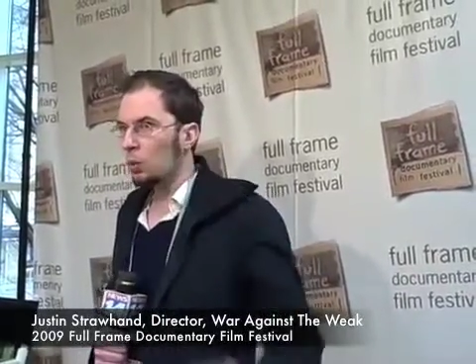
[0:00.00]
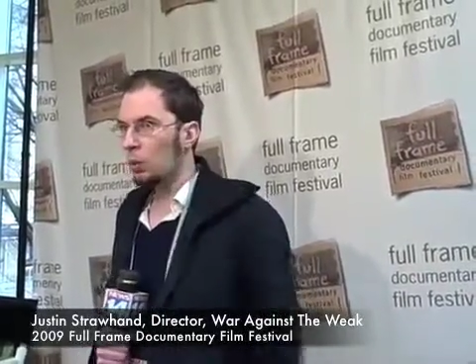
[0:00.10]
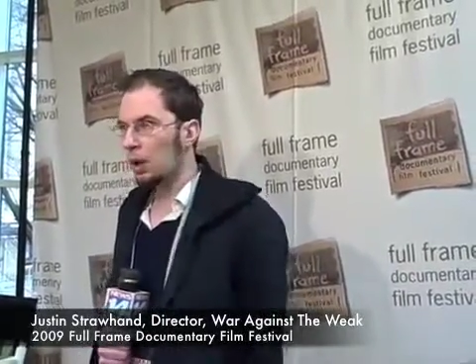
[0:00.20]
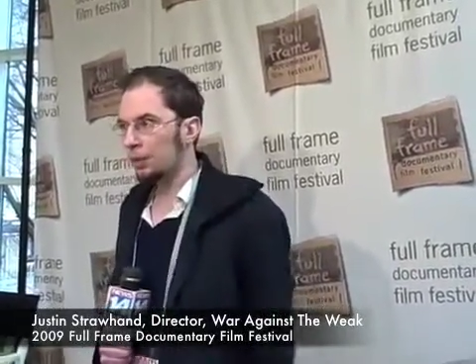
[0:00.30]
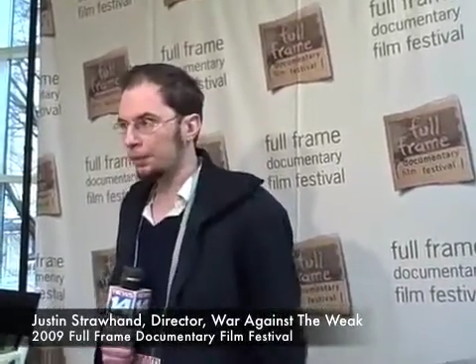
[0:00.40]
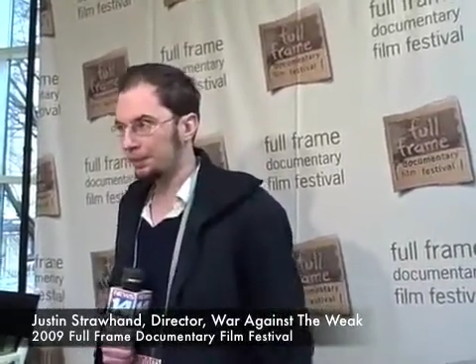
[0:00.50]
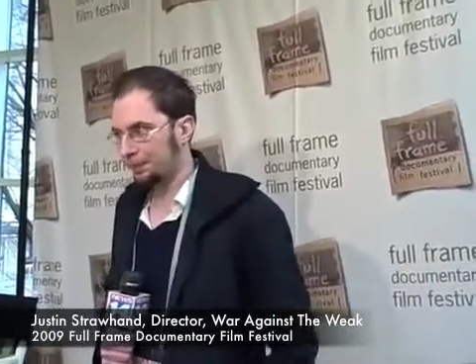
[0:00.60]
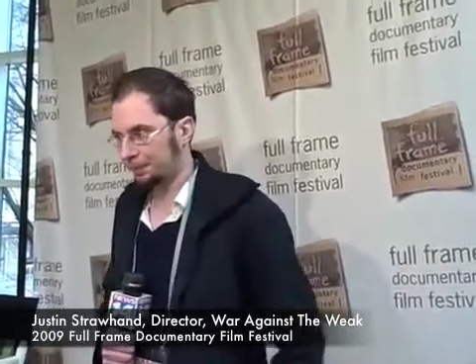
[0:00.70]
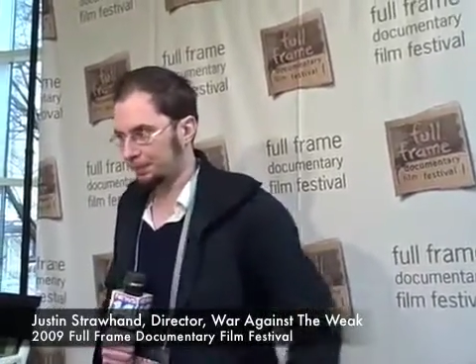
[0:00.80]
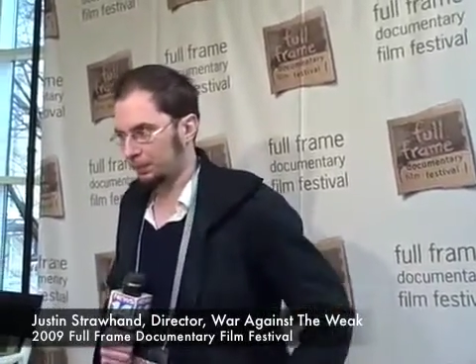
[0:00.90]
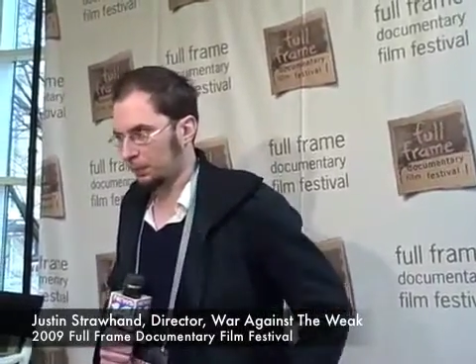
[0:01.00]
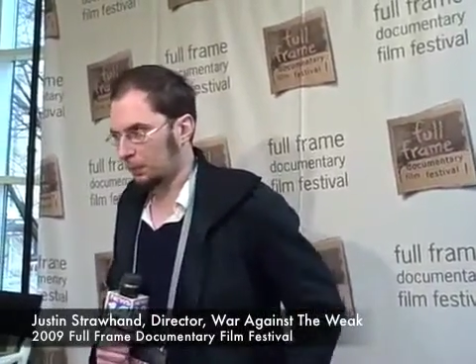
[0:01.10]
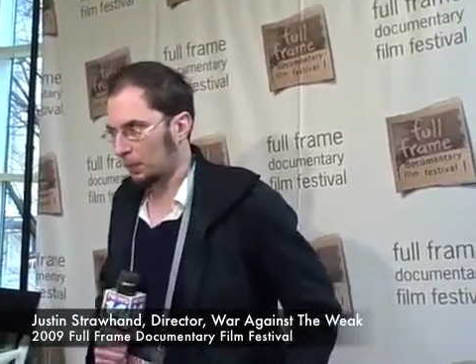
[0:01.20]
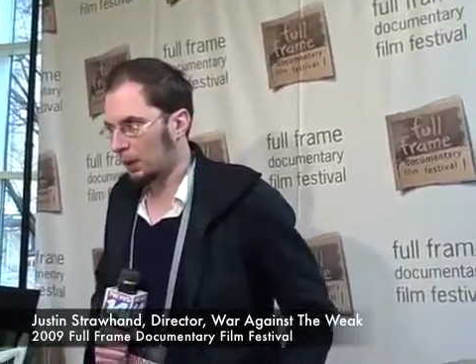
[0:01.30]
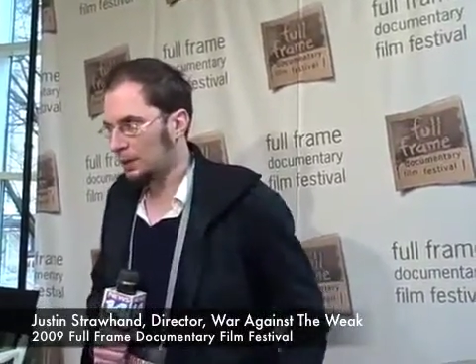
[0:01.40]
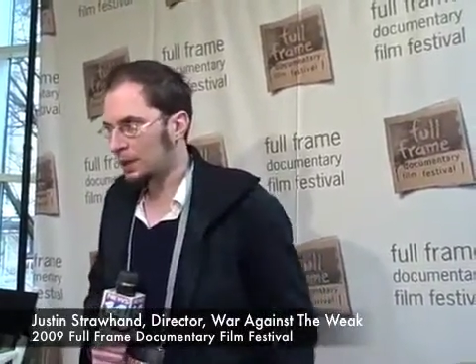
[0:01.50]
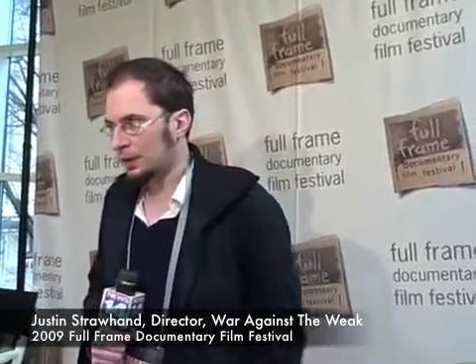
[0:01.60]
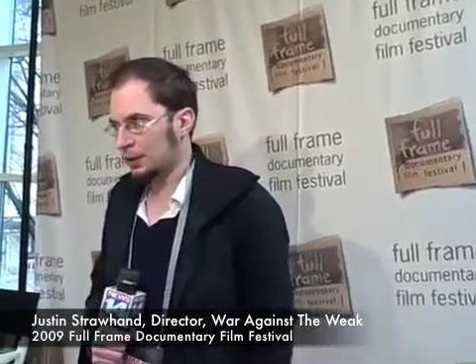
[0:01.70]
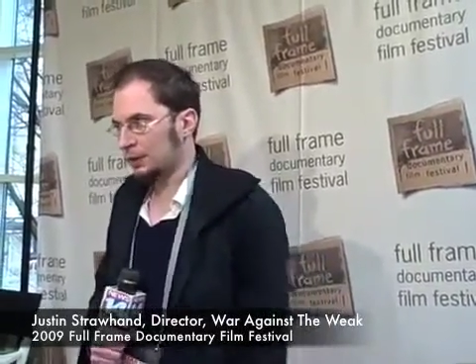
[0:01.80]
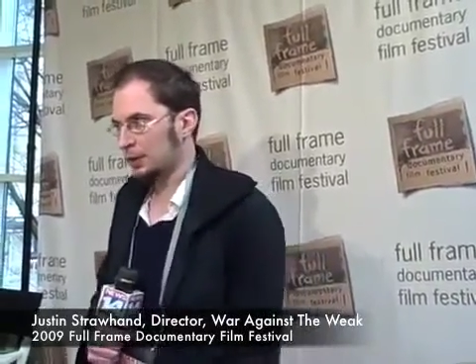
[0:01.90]
Well, it's
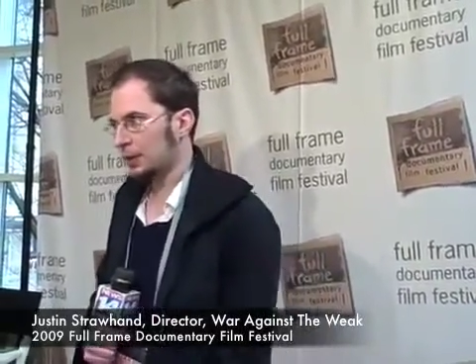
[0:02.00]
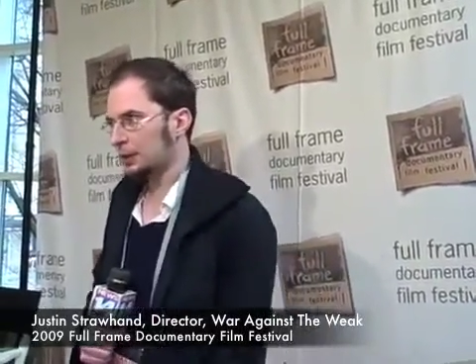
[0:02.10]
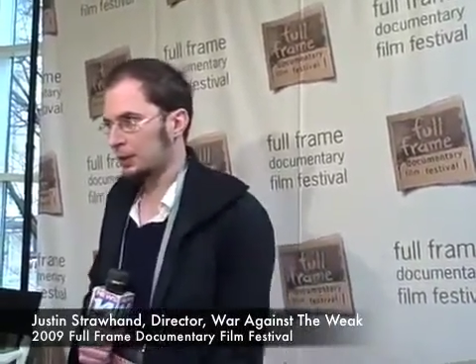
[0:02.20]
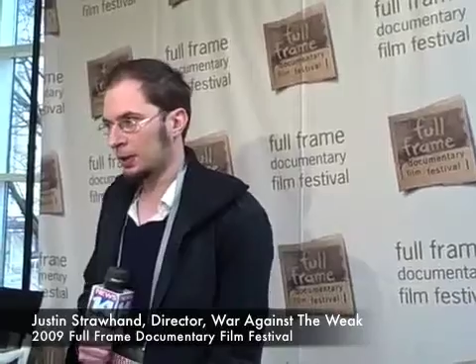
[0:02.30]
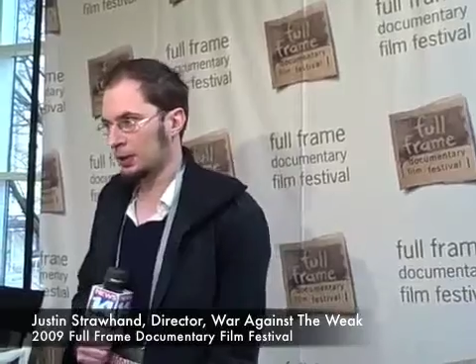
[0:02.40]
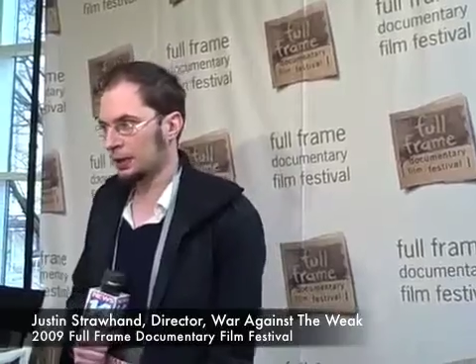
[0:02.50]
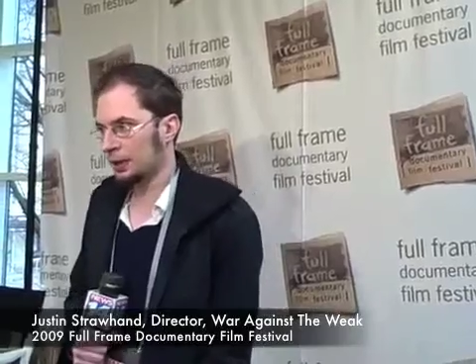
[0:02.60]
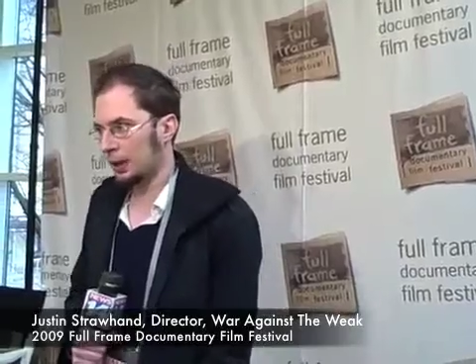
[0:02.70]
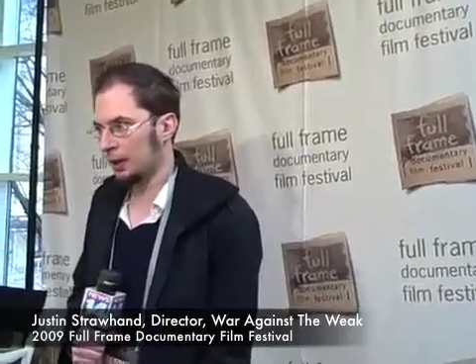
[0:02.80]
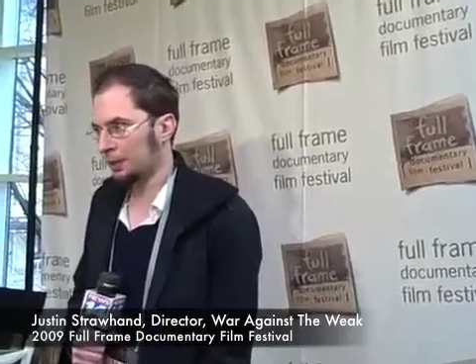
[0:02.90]
actually really interesting.